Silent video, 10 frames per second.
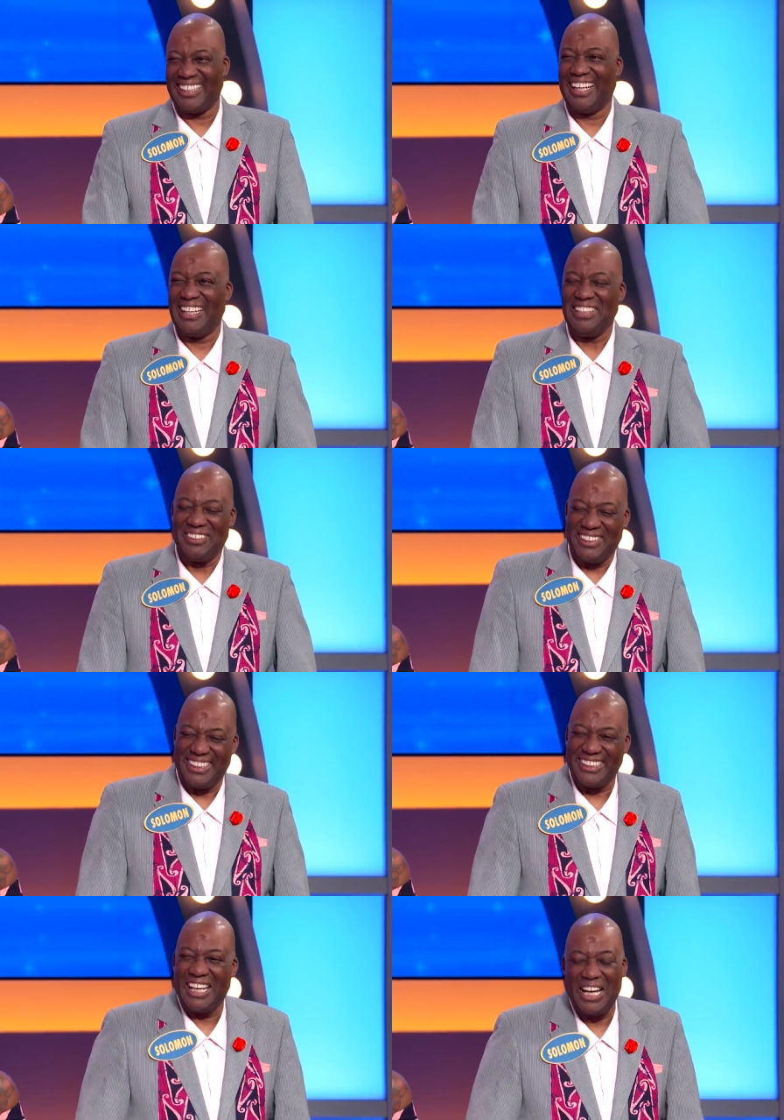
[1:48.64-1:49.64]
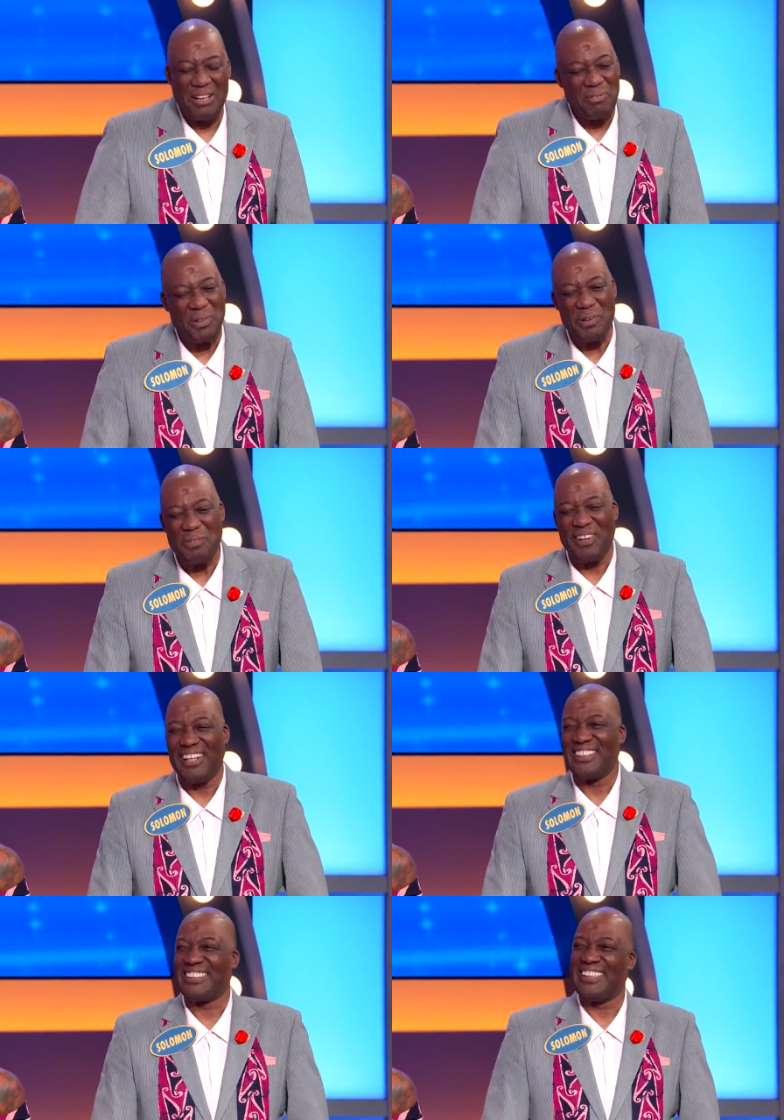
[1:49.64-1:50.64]
How you, How you doing, sir? I'm doing
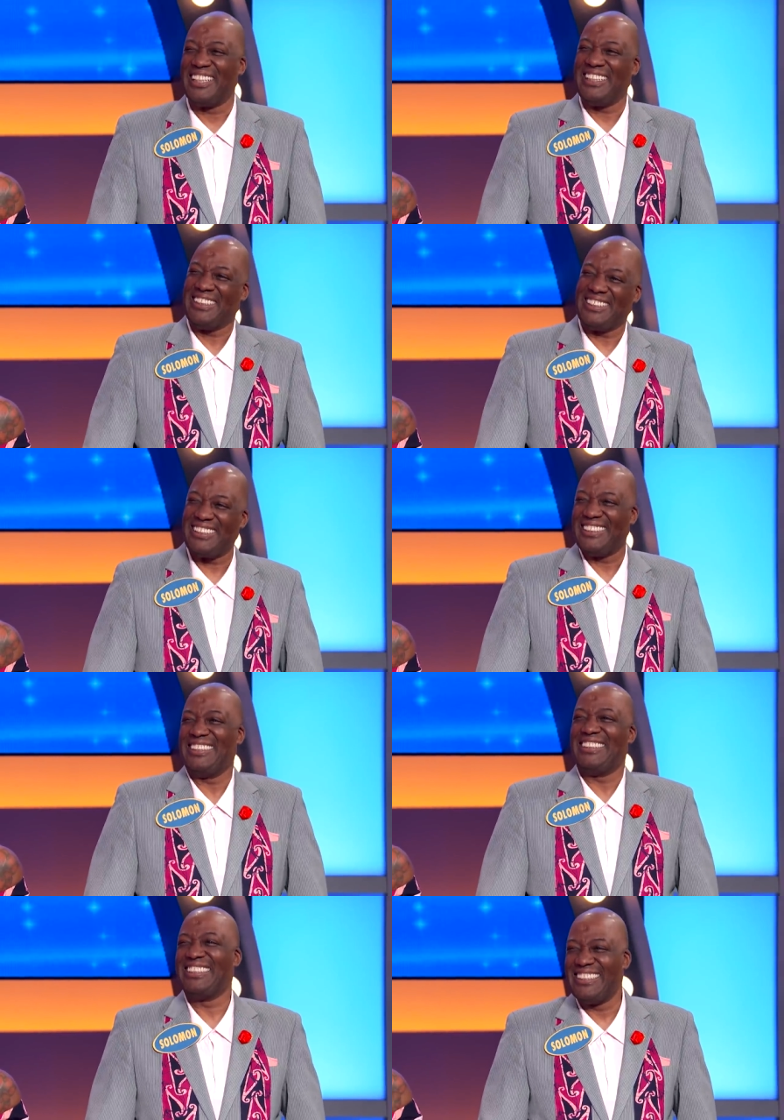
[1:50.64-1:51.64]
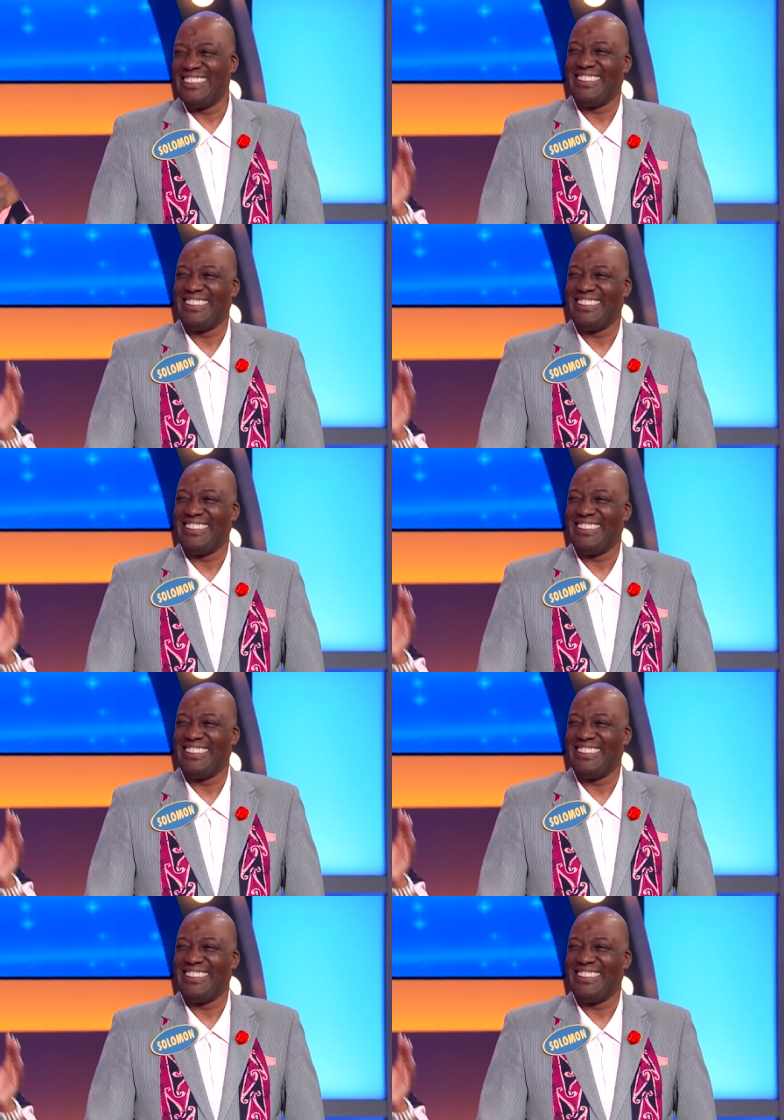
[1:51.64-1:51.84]
well. Good, good, good.